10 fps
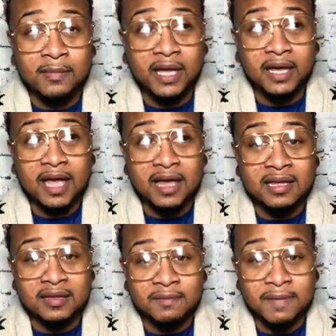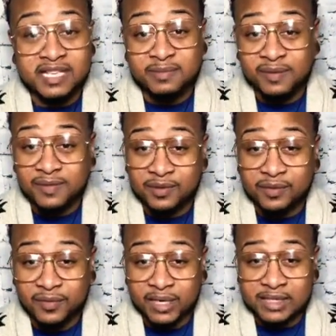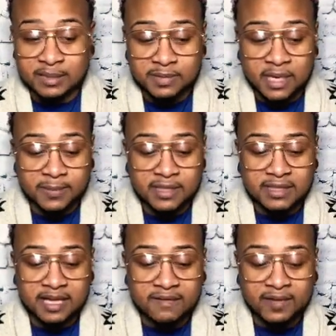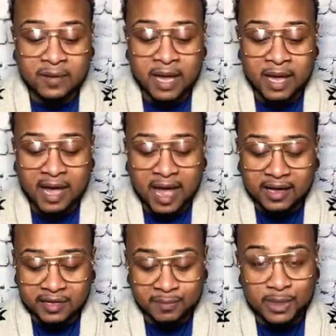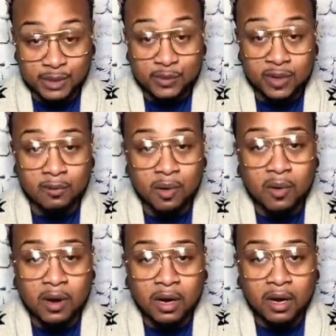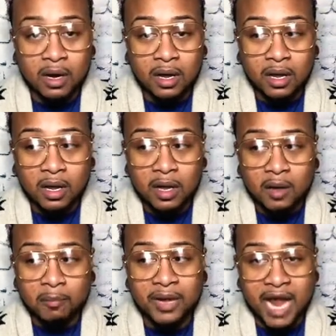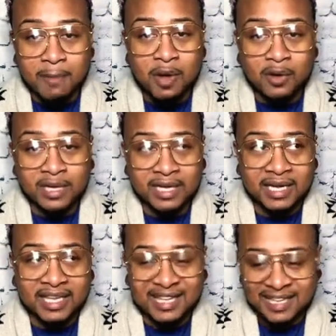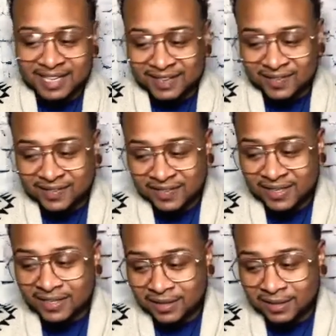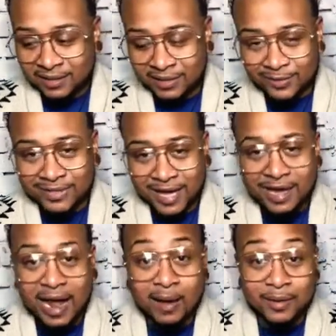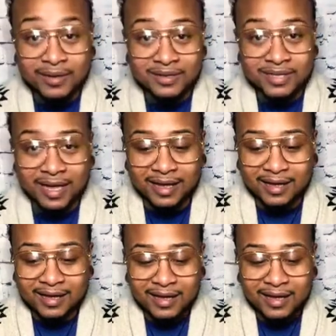it kind of makes me feel defeated sometimes because I feel like I can be doing more, but I'm only gonna give those 8 hours. Like